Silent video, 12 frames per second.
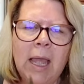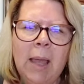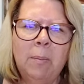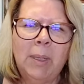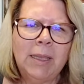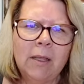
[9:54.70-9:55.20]

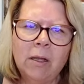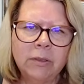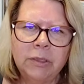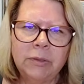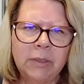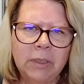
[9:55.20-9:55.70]
but they all
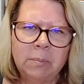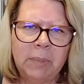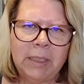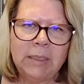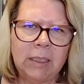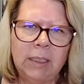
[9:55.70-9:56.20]
do
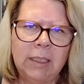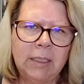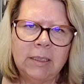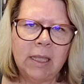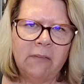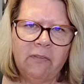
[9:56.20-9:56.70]
basically the
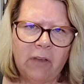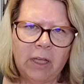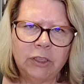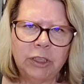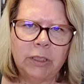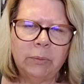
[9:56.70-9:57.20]
same
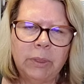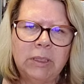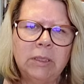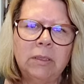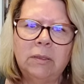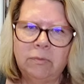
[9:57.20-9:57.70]
function, which
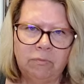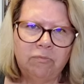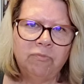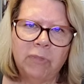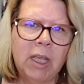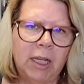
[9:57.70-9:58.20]
is
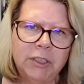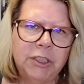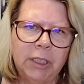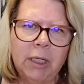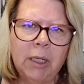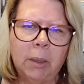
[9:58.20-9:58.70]
cut
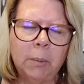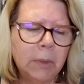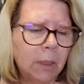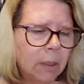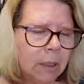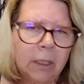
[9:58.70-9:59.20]
shit up,
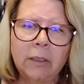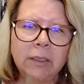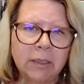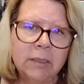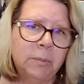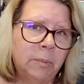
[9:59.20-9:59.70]
you know, because
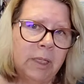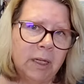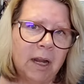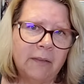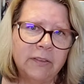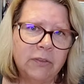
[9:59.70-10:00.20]
that's what a
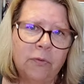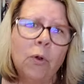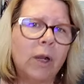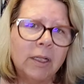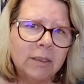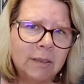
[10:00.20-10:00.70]
knife is
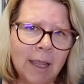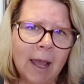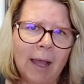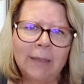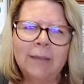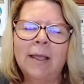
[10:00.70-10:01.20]
for, is to
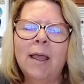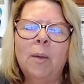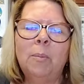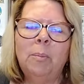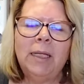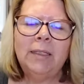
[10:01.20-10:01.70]
cut.
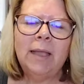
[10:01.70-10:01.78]
But